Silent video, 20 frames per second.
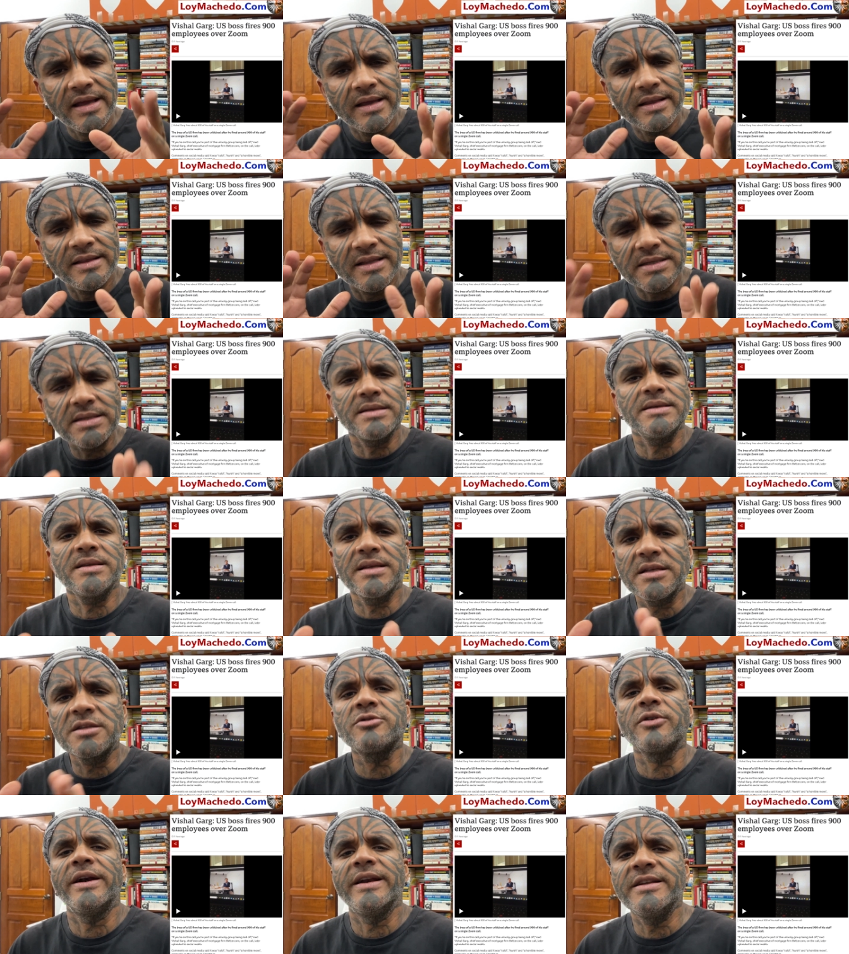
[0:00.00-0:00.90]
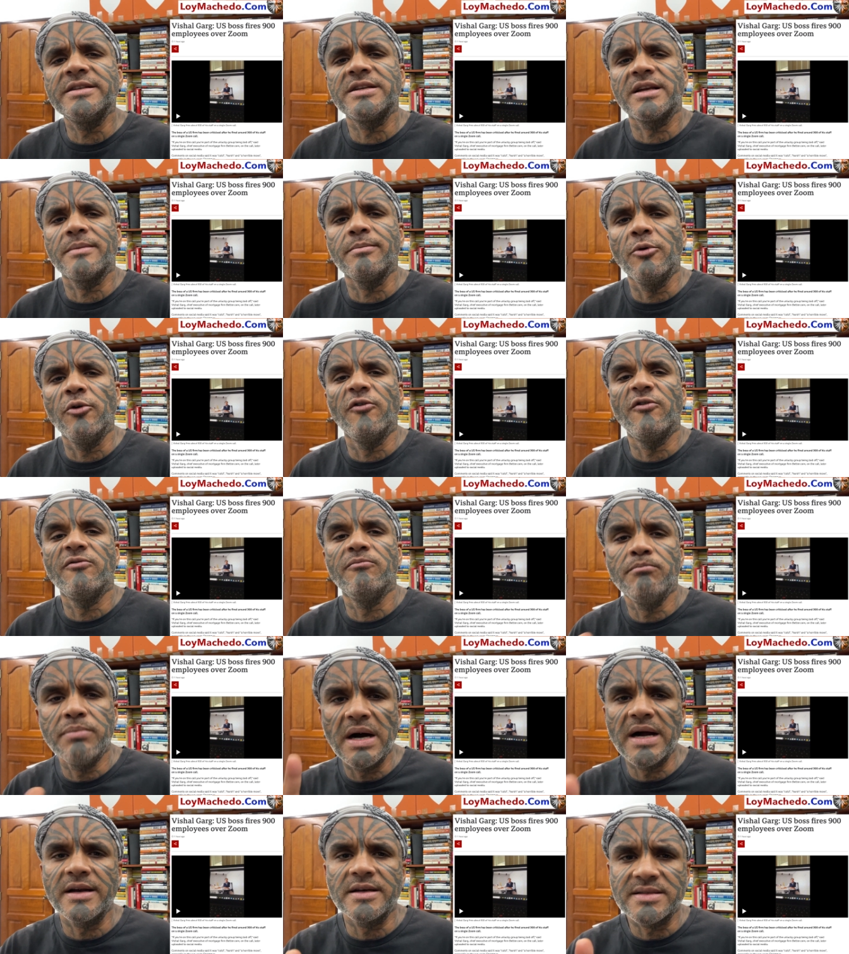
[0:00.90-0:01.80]
This is a strategic move,
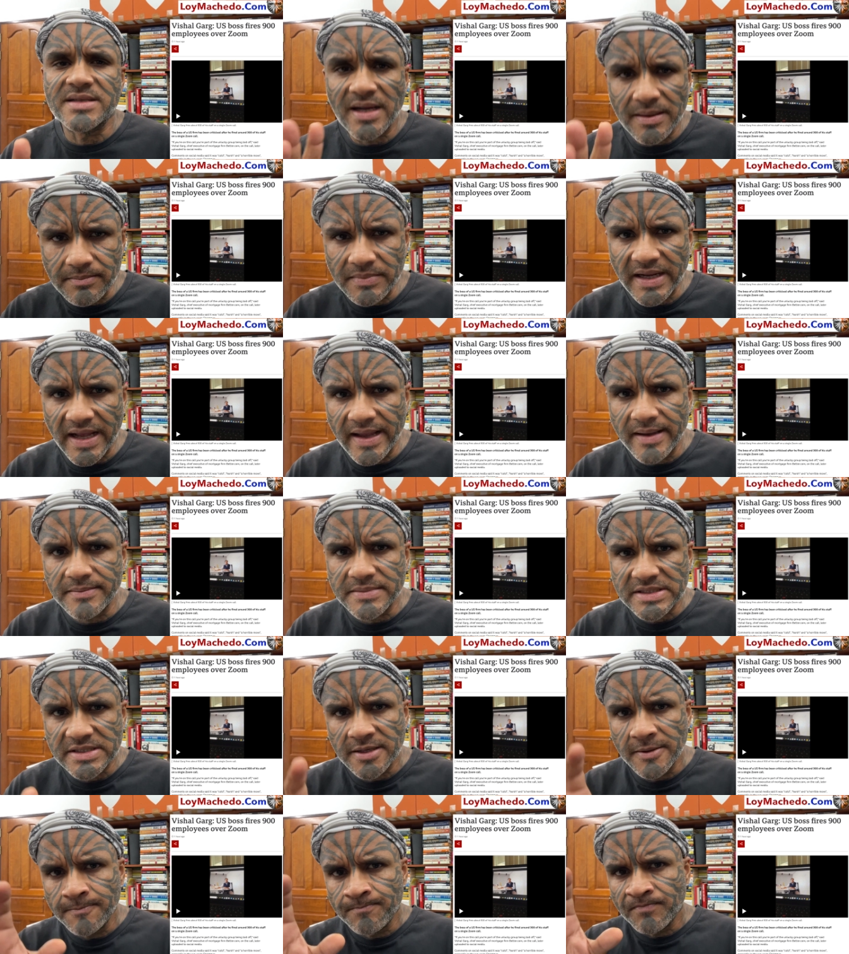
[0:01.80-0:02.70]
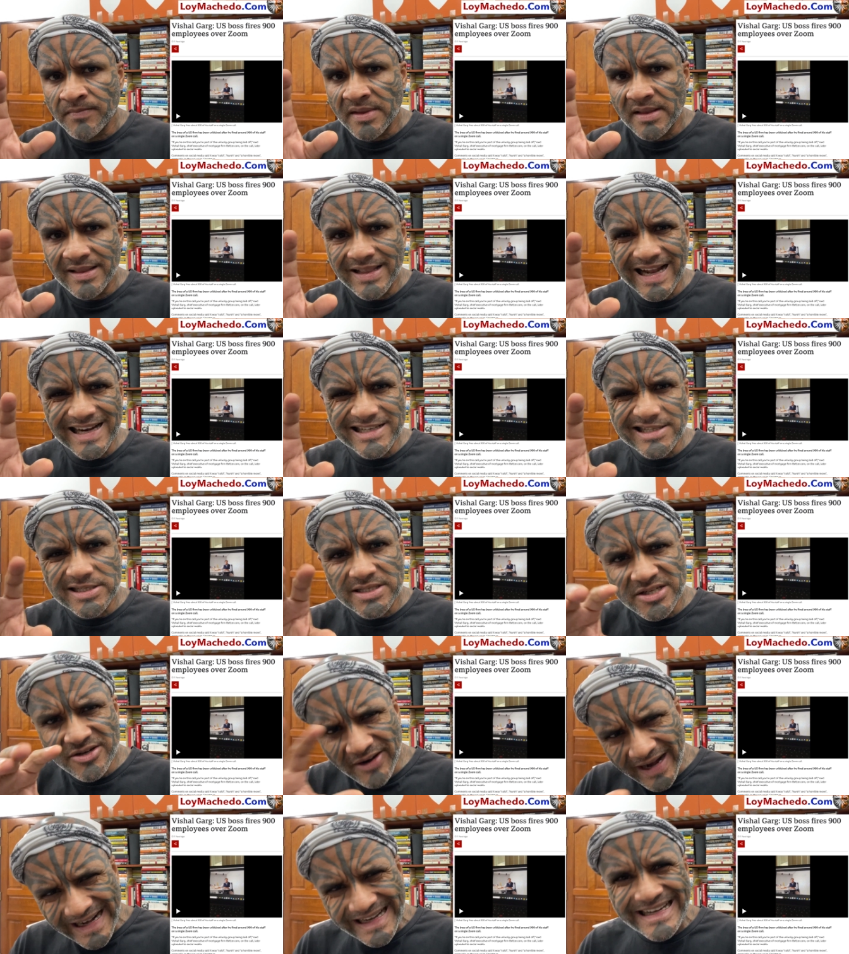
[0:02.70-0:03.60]
but sometimes that
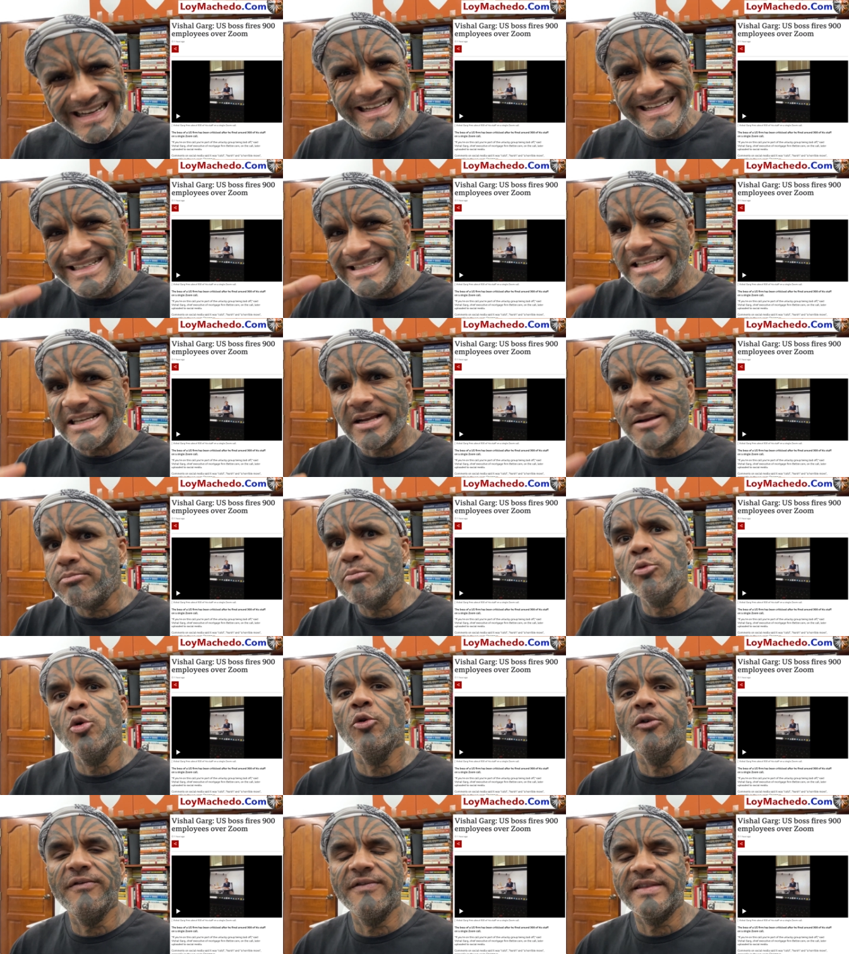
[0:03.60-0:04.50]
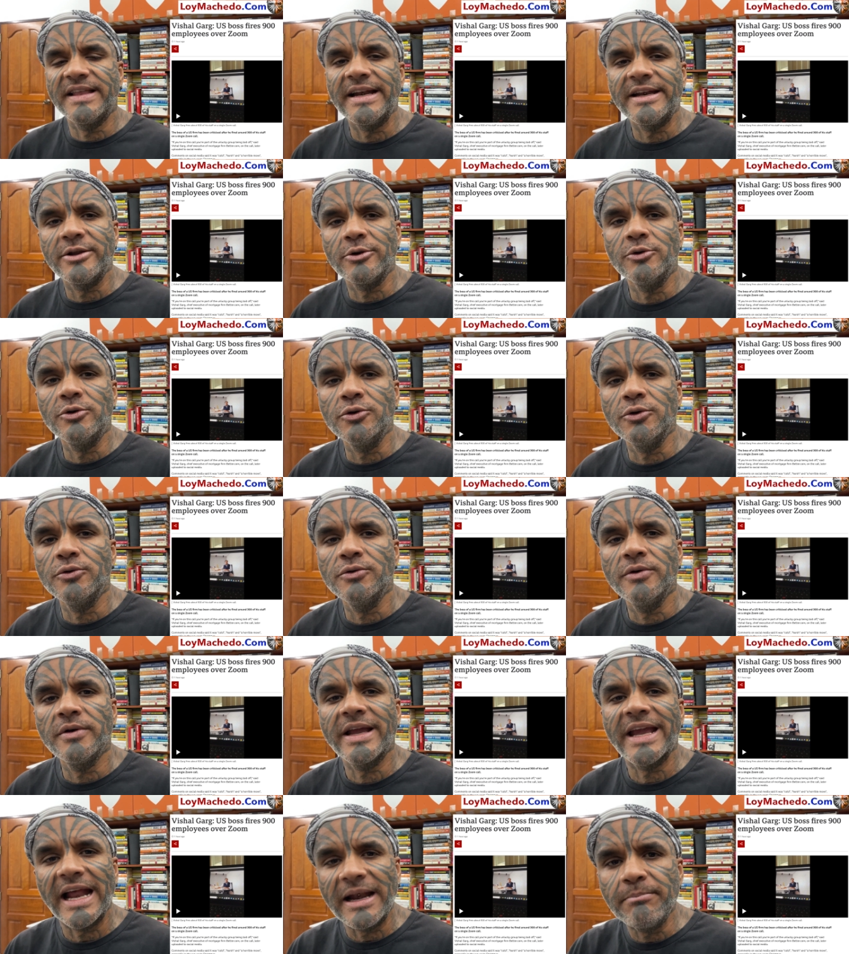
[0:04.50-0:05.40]
strategic move that you
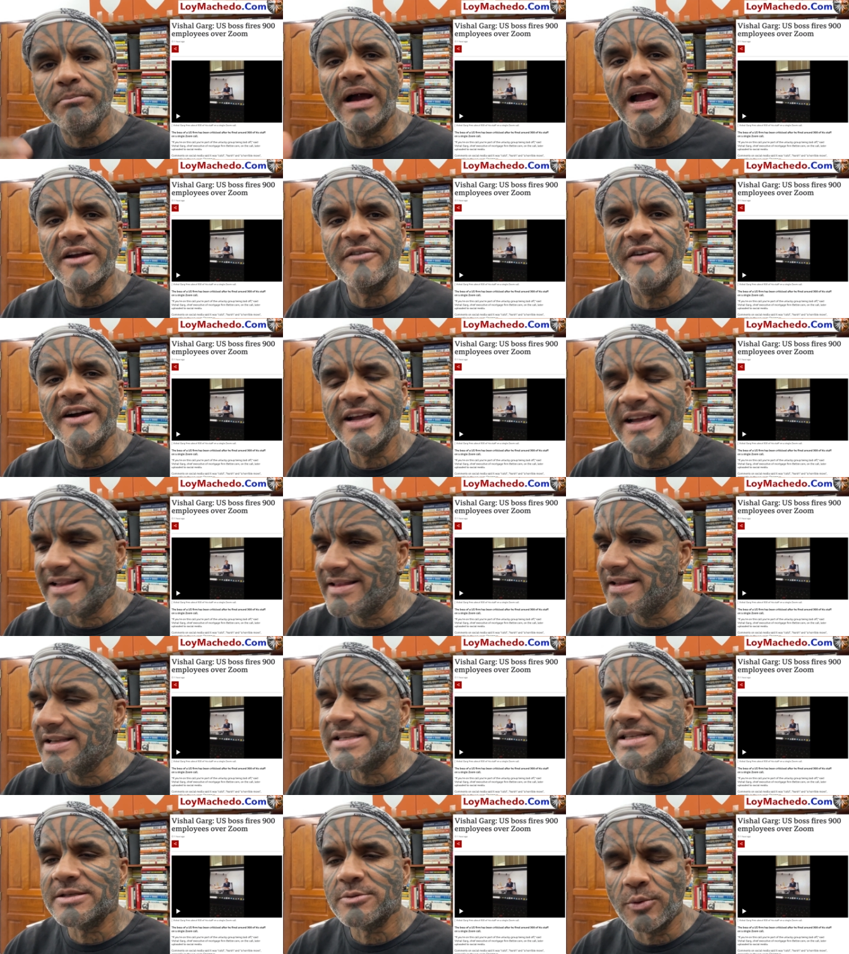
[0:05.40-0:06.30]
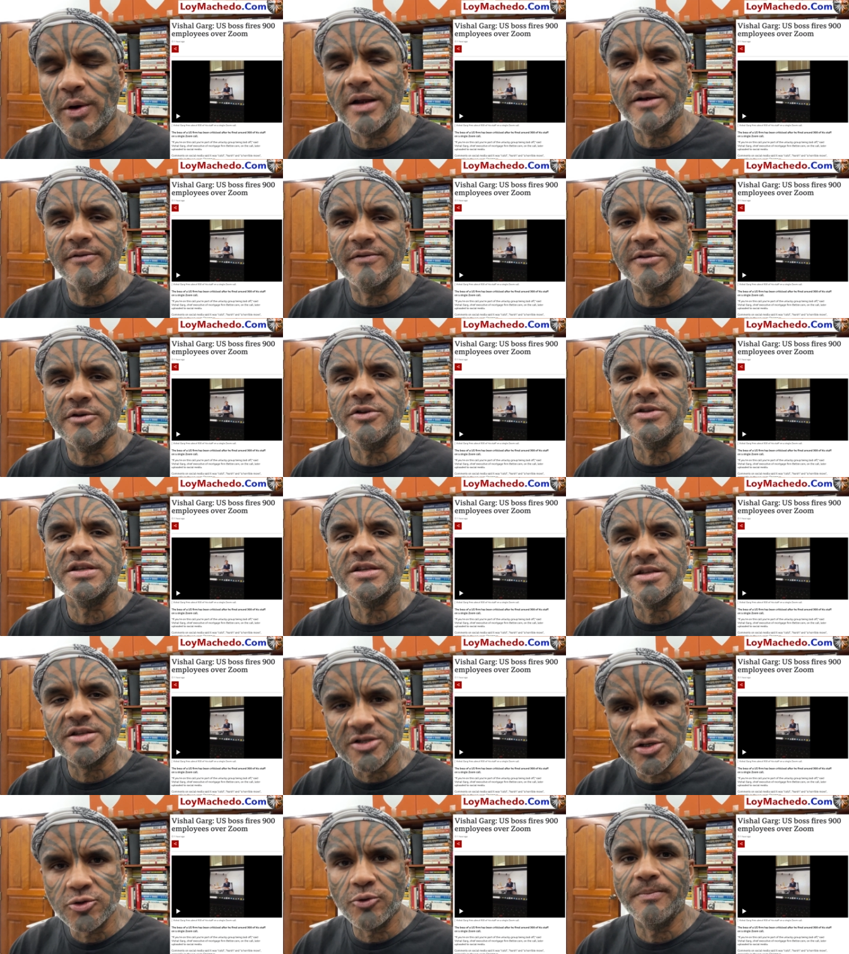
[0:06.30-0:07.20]
do can backfire. And this is one of those
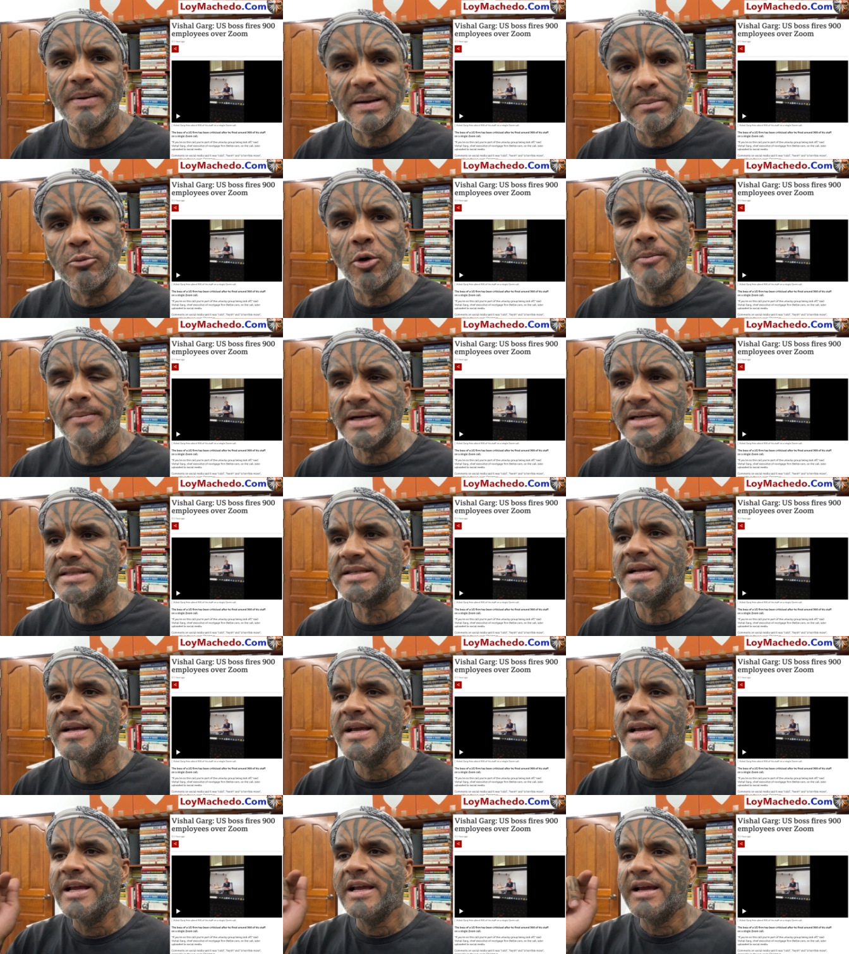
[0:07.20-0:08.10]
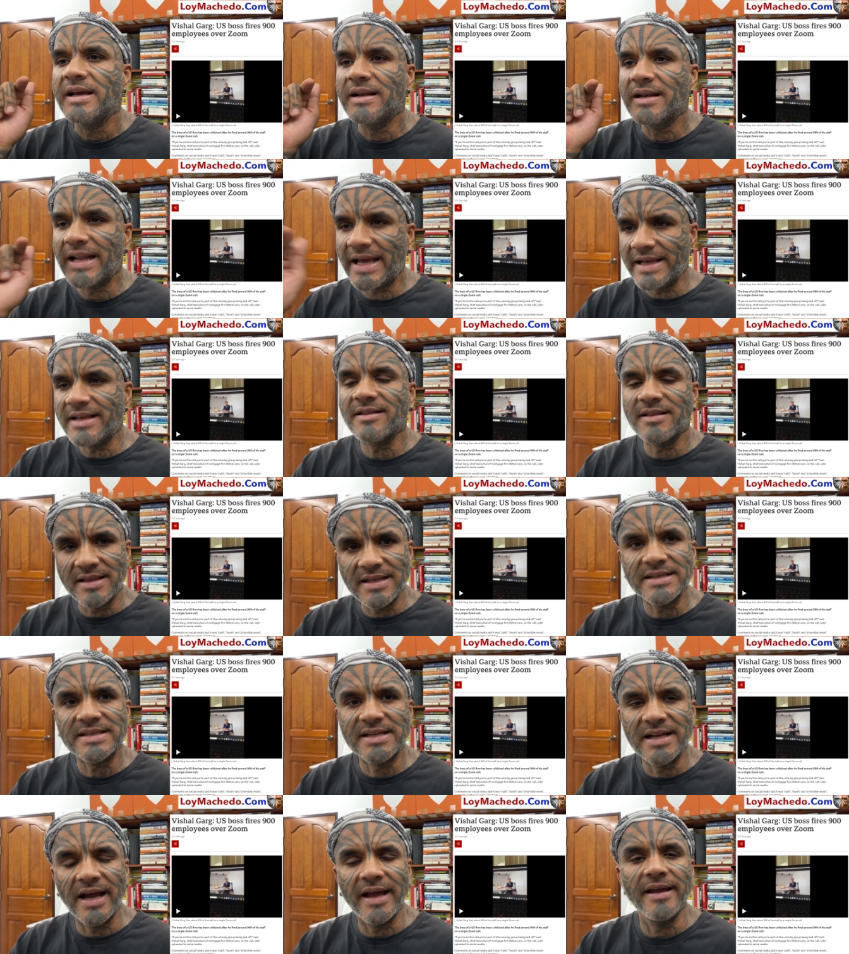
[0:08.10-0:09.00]
stupid moments, like
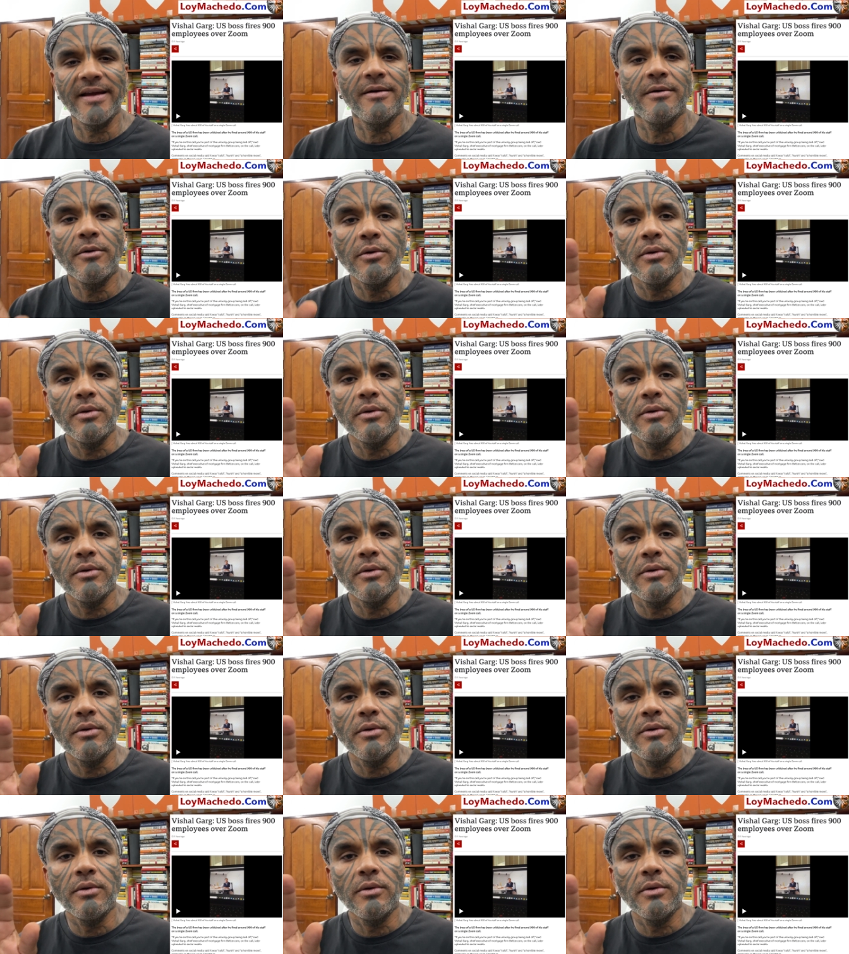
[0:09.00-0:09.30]
this guy.